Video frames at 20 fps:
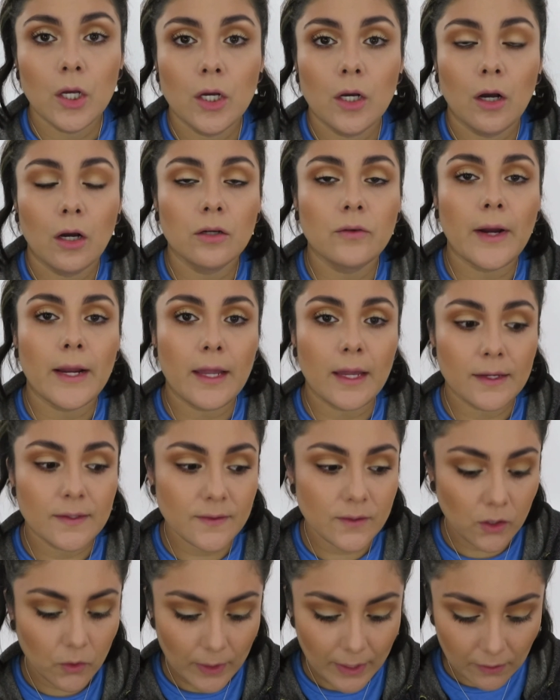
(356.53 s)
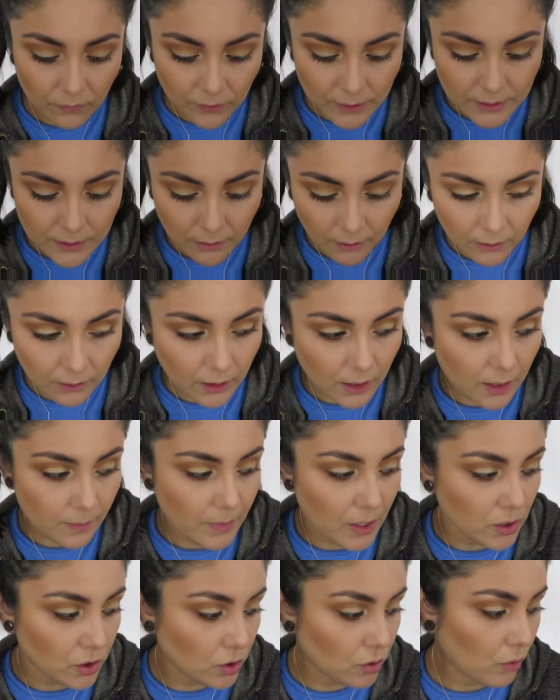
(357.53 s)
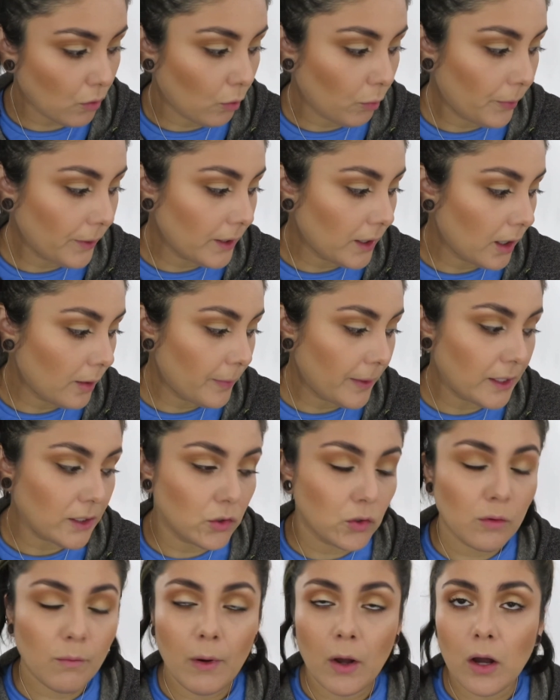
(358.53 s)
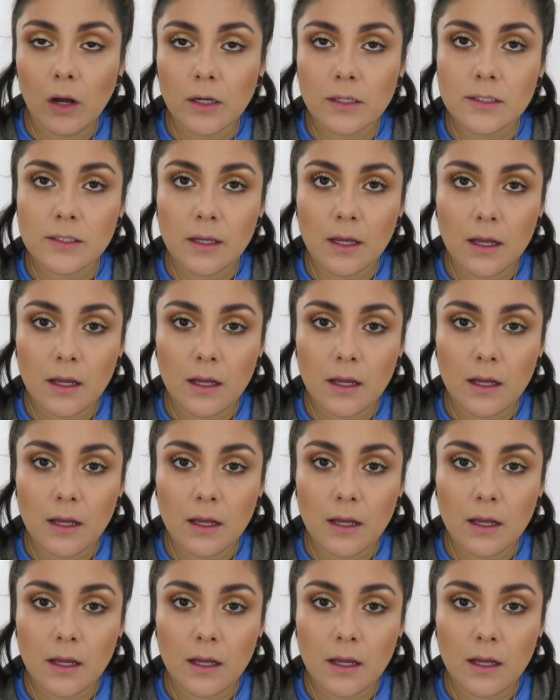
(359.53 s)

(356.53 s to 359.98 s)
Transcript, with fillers: Alright guys, so every time you open up a new box